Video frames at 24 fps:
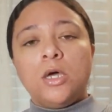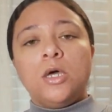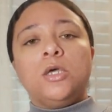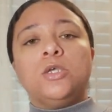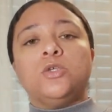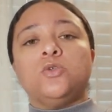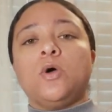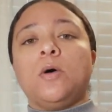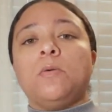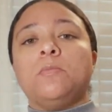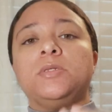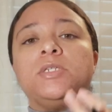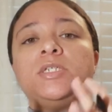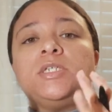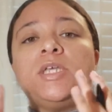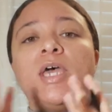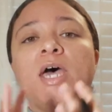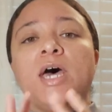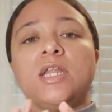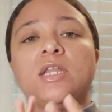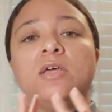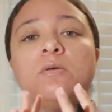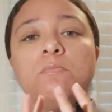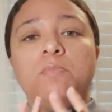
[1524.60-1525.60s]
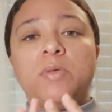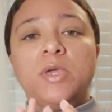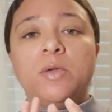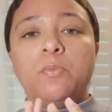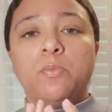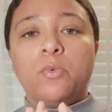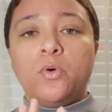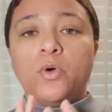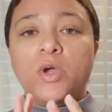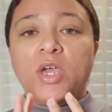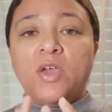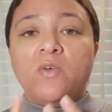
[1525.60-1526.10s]
So I'm telling
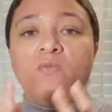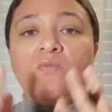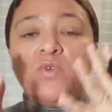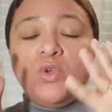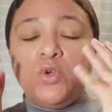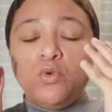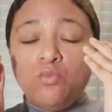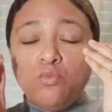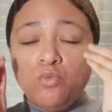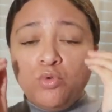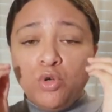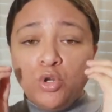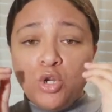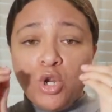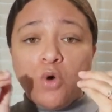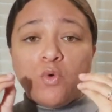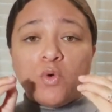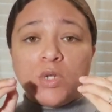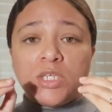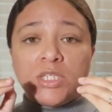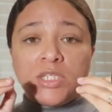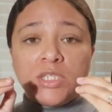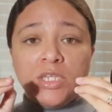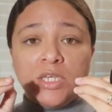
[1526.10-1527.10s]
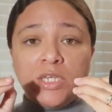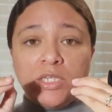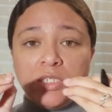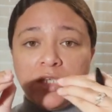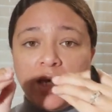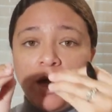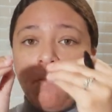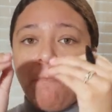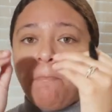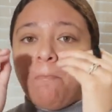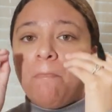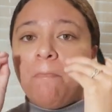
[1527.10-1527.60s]
people, if you notice this
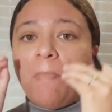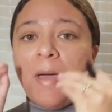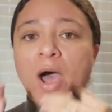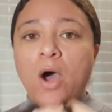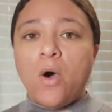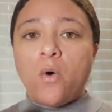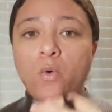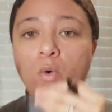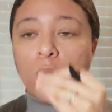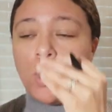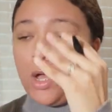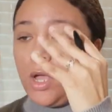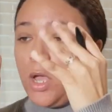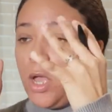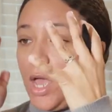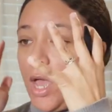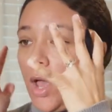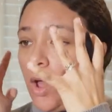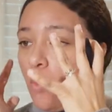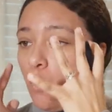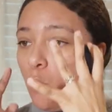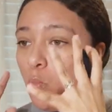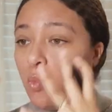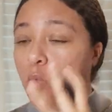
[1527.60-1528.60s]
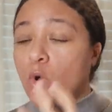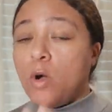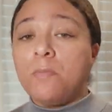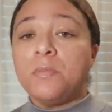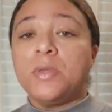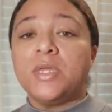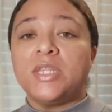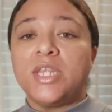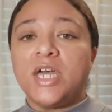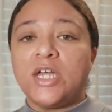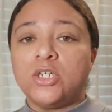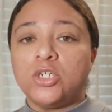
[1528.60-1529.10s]
about a
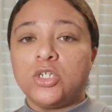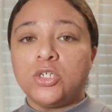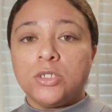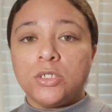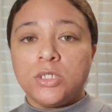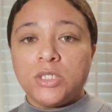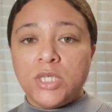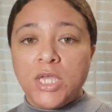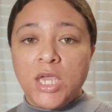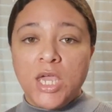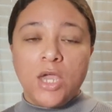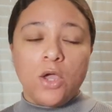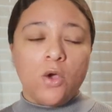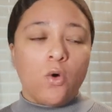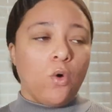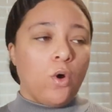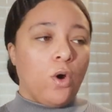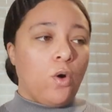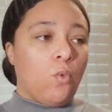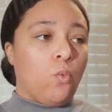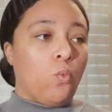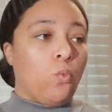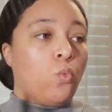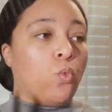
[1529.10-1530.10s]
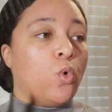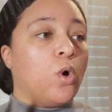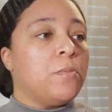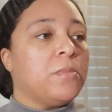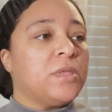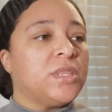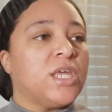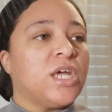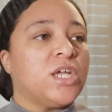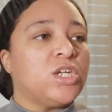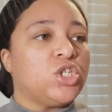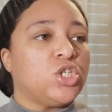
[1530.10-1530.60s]
woman that you're seeing or a woman
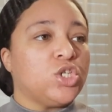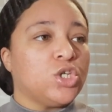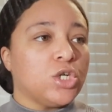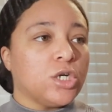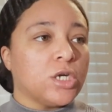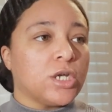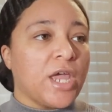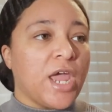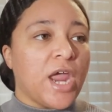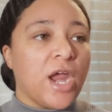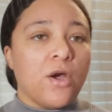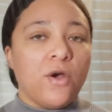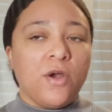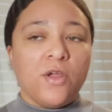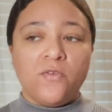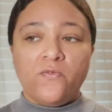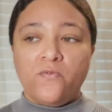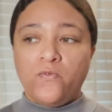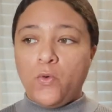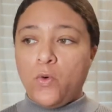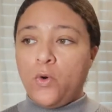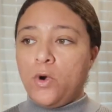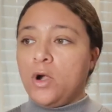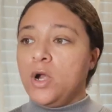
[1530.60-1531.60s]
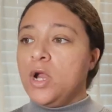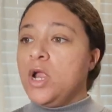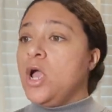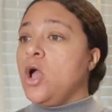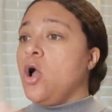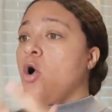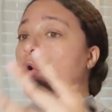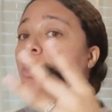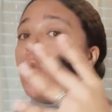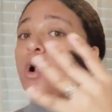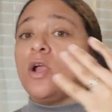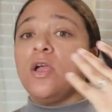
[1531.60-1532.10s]
that you're caring for,
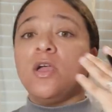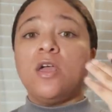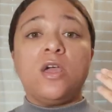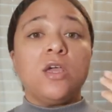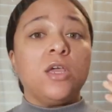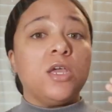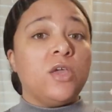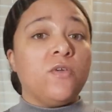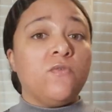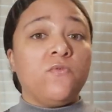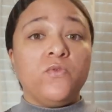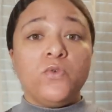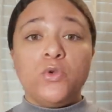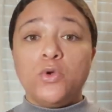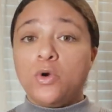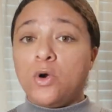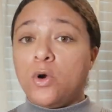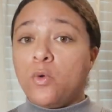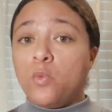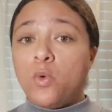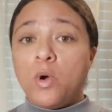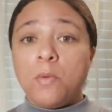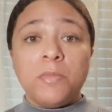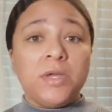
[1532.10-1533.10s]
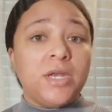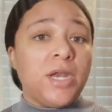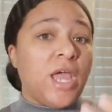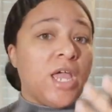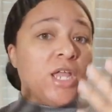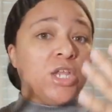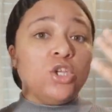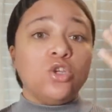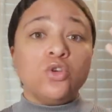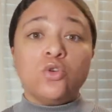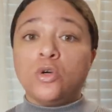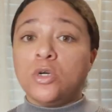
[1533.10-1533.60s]
or if you're a woman
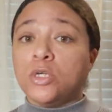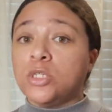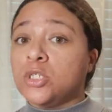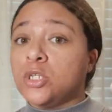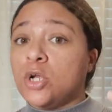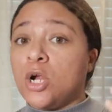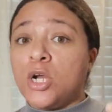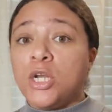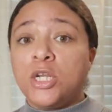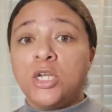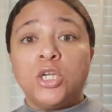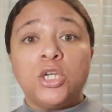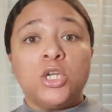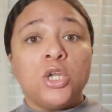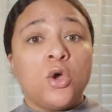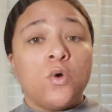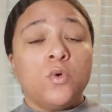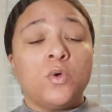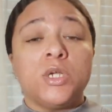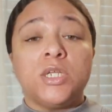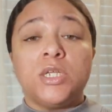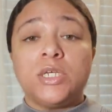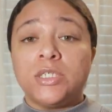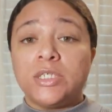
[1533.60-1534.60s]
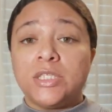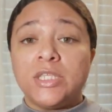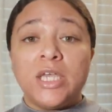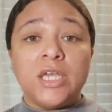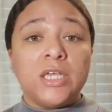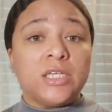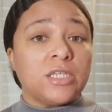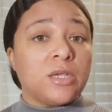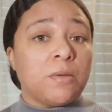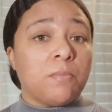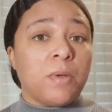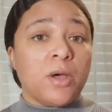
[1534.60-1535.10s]
and you're starting to notice
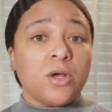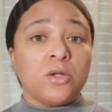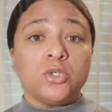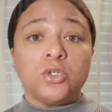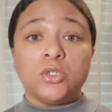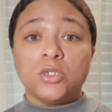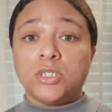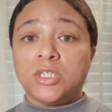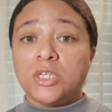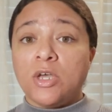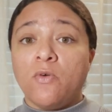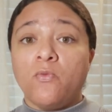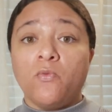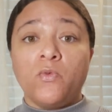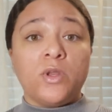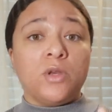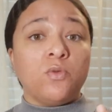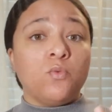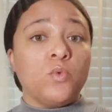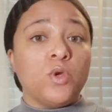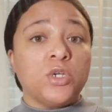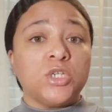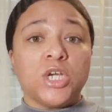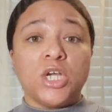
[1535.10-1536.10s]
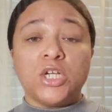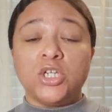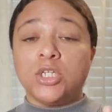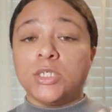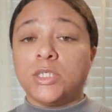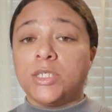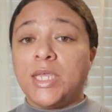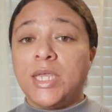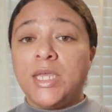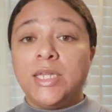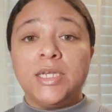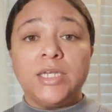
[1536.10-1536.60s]
things about yourself in which I
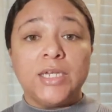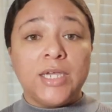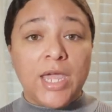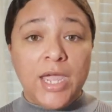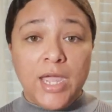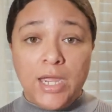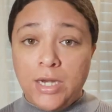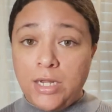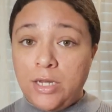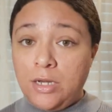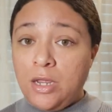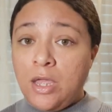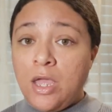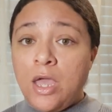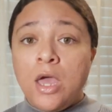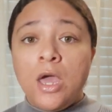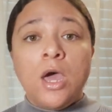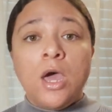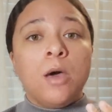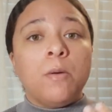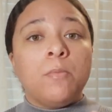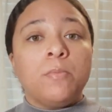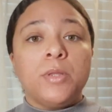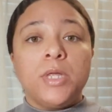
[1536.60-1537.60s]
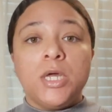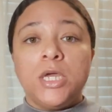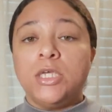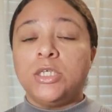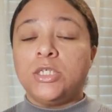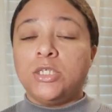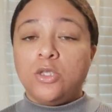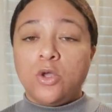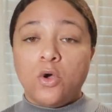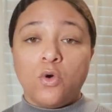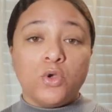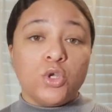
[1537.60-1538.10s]
just indicated, please
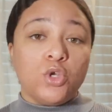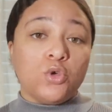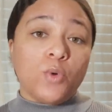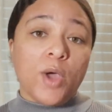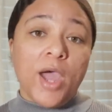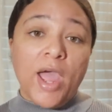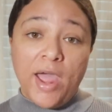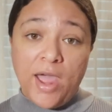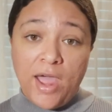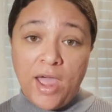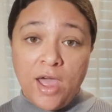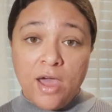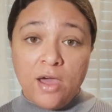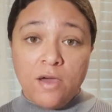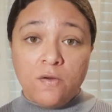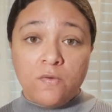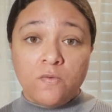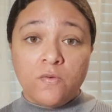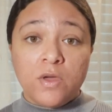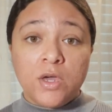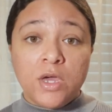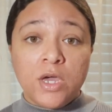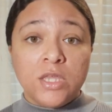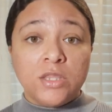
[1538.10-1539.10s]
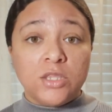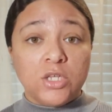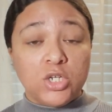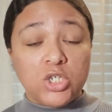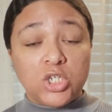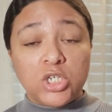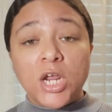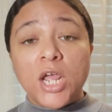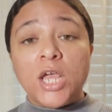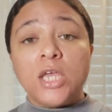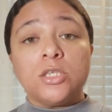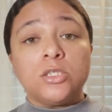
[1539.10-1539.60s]
know you have the
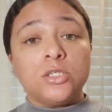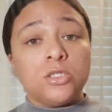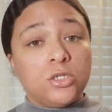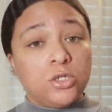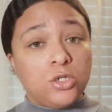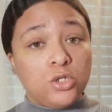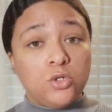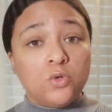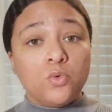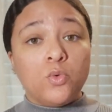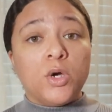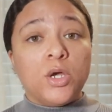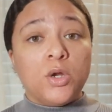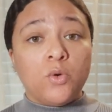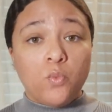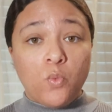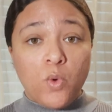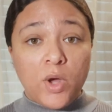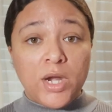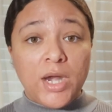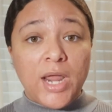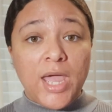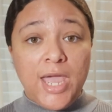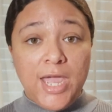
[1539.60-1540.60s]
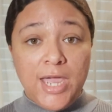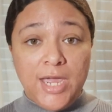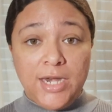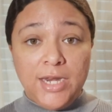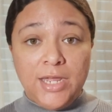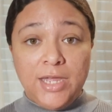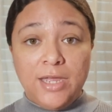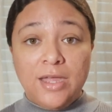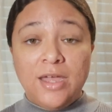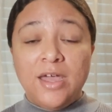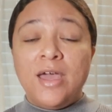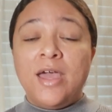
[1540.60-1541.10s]
chance to do an
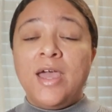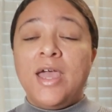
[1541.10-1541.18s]
180.